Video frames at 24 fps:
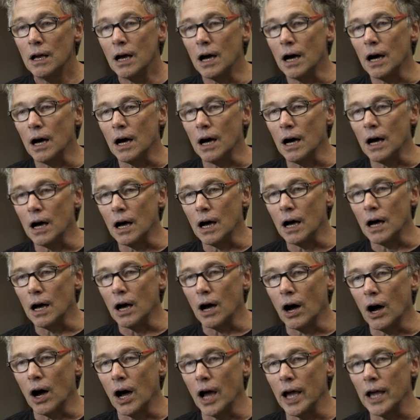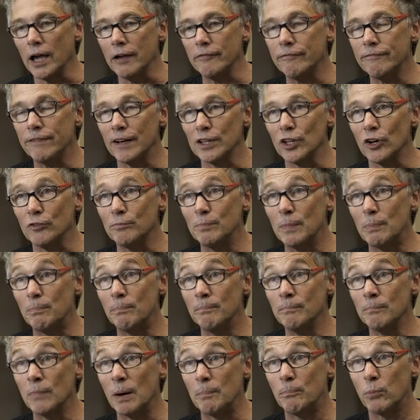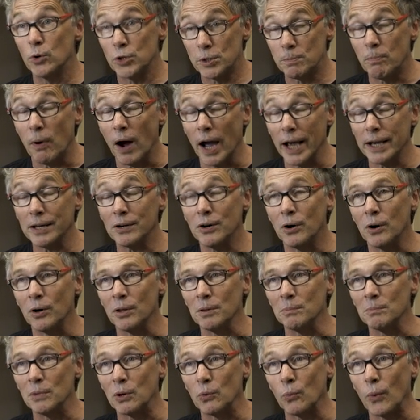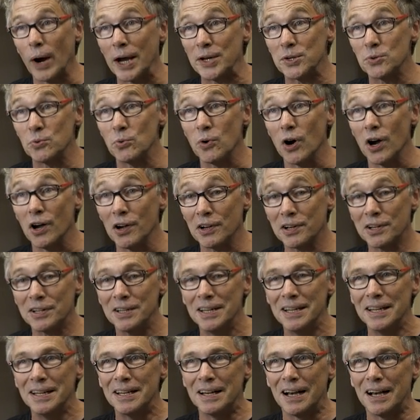I fell off my push bike on the way to work.